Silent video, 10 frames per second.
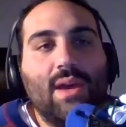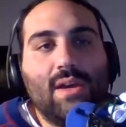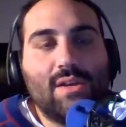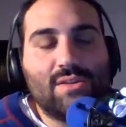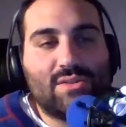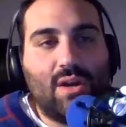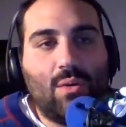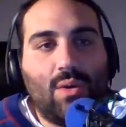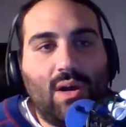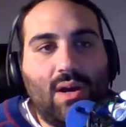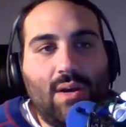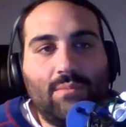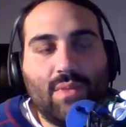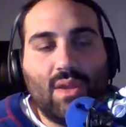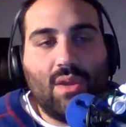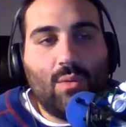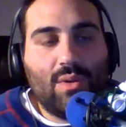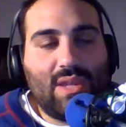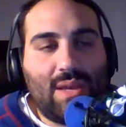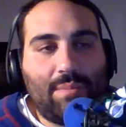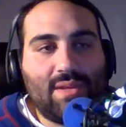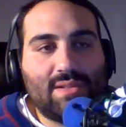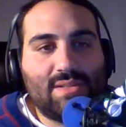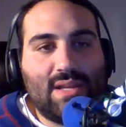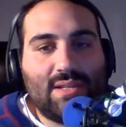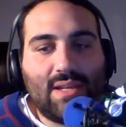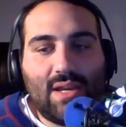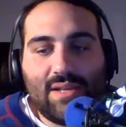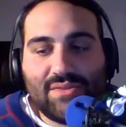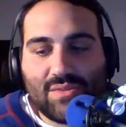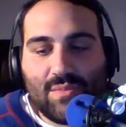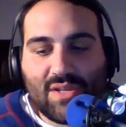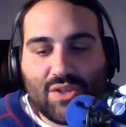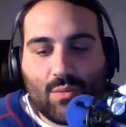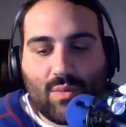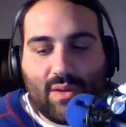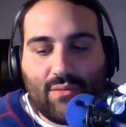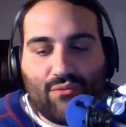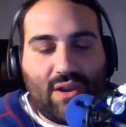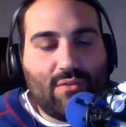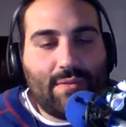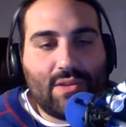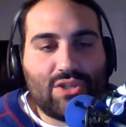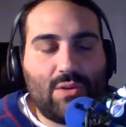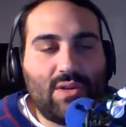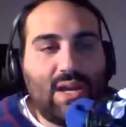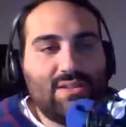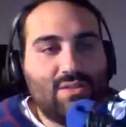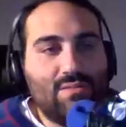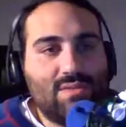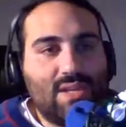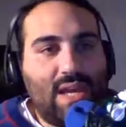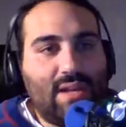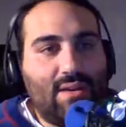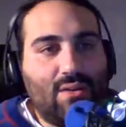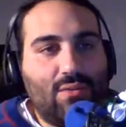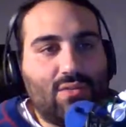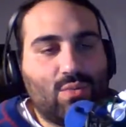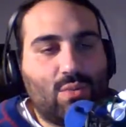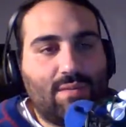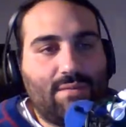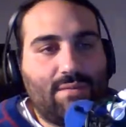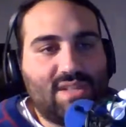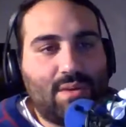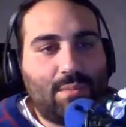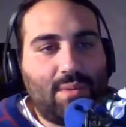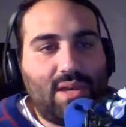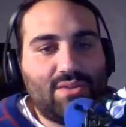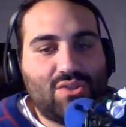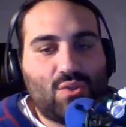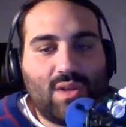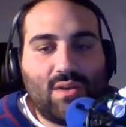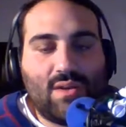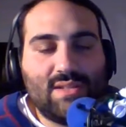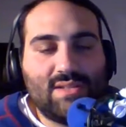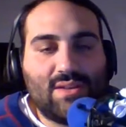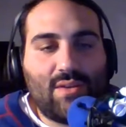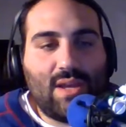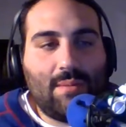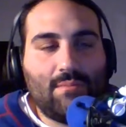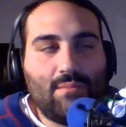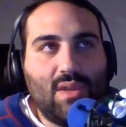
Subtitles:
So with that being said, guys, just make sure we rate and review the show on iTunes. Head on over to our Facebook page, Twitter, Instagram.